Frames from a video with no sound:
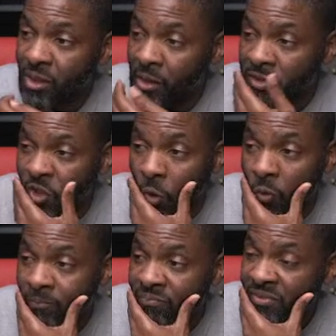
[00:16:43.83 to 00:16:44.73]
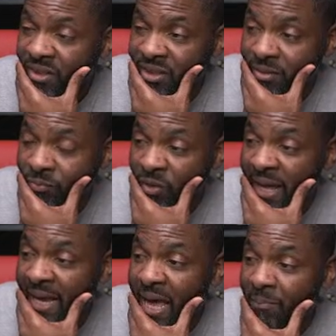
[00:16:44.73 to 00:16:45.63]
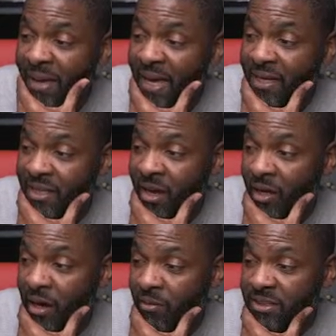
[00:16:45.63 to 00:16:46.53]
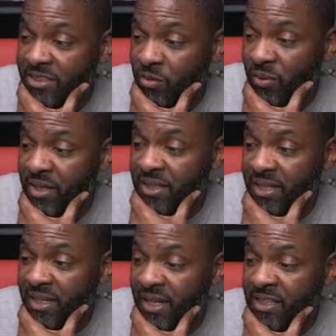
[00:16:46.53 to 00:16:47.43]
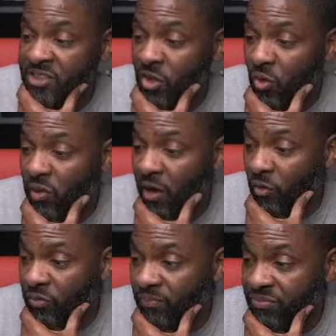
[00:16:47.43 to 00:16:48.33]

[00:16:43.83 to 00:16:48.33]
So, when I got back, y'all already see what it did. It sold off.